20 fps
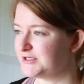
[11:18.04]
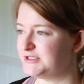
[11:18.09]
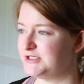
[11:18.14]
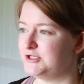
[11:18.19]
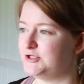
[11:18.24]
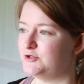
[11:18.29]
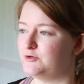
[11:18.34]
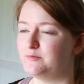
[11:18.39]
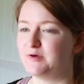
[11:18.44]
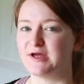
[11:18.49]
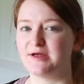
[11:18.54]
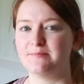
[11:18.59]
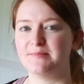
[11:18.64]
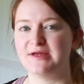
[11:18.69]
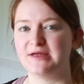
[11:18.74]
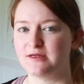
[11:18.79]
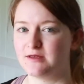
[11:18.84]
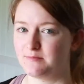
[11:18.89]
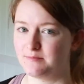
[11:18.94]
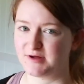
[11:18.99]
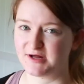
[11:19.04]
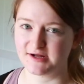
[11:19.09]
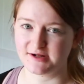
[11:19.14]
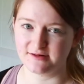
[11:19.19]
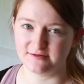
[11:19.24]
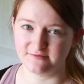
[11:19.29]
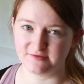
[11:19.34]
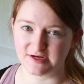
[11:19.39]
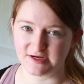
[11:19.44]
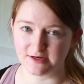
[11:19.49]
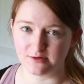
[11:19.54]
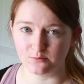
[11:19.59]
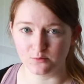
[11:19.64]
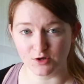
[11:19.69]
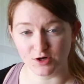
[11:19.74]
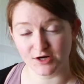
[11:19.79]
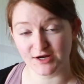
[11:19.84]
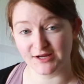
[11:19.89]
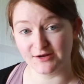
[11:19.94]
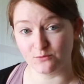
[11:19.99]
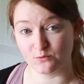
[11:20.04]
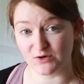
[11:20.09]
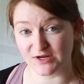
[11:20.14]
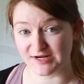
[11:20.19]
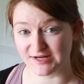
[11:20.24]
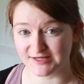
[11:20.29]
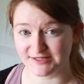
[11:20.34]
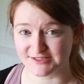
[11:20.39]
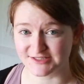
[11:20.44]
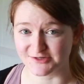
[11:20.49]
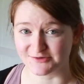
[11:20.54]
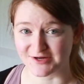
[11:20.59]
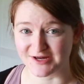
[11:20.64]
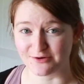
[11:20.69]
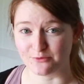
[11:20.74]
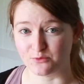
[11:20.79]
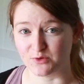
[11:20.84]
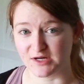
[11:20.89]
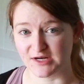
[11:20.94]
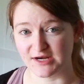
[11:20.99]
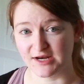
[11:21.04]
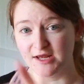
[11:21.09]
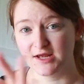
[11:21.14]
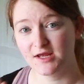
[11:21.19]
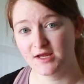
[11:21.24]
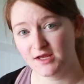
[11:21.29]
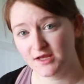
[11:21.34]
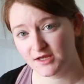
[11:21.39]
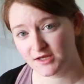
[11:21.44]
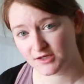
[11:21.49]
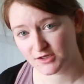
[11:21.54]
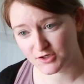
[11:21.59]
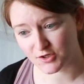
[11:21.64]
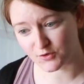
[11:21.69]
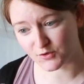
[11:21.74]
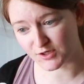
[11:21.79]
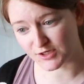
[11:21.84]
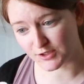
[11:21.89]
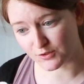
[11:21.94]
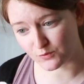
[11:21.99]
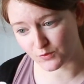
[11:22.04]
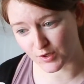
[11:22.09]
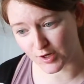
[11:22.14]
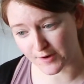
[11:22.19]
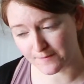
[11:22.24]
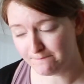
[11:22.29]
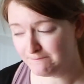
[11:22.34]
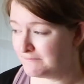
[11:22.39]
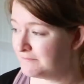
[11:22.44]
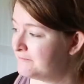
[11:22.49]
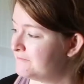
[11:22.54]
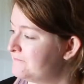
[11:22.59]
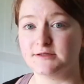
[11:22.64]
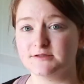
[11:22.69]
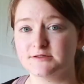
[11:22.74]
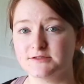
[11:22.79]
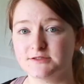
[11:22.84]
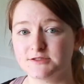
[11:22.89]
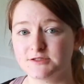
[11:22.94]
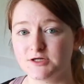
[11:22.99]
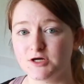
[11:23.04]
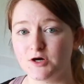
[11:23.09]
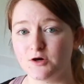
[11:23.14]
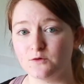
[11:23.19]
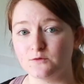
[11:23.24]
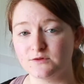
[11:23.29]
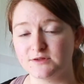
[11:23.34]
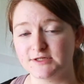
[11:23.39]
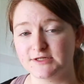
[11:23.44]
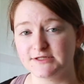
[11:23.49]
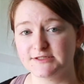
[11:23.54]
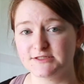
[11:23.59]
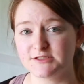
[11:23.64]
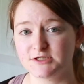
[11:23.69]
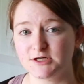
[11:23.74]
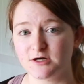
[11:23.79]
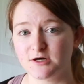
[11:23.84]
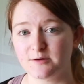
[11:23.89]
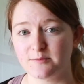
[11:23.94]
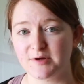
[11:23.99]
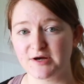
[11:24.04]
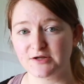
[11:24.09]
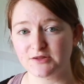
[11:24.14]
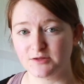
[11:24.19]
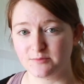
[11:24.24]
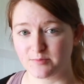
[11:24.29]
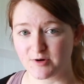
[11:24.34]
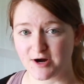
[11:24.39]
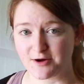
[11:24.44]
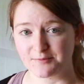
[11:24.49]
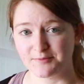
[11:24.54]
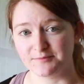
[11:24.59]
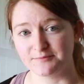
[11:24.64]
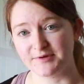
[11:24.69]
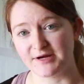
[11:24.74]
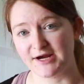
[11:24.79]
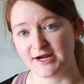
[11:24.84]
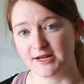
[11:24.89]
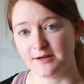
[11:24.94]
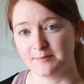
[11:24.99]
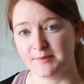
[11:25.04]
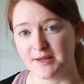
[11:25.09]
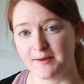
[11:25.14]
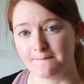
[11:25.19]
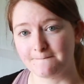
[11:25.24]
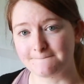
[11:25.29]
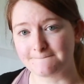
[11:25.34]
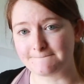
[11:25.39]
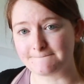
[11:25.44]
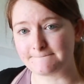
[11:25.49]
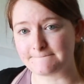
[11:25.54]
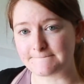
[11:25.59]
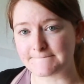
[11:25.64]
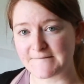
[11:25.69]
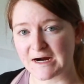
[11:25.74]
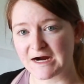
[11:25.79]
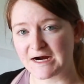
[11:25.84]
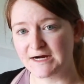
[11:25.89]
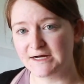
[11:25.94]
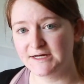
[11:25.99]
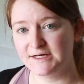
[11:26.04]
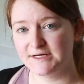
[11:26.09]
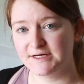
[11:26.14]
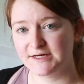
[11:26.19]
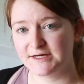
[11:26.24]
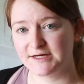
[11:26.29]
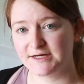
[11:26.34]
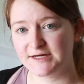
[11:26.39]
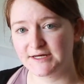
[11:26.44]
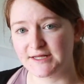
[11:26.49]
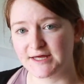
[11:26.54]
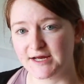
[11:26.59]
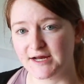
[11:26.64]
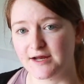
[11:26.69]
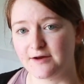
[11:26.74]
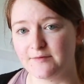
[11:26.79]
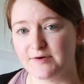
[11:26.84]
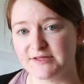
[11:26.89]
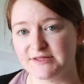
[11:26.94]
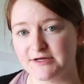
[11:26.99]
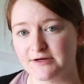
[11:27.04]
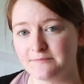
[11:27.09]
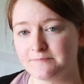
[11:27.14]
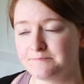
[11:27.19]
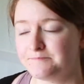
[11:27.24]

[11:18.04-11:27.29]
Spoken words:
to you by making baklava at work and winning, so I won coconut rum. So let's talk about the problem behind me. That guy right there.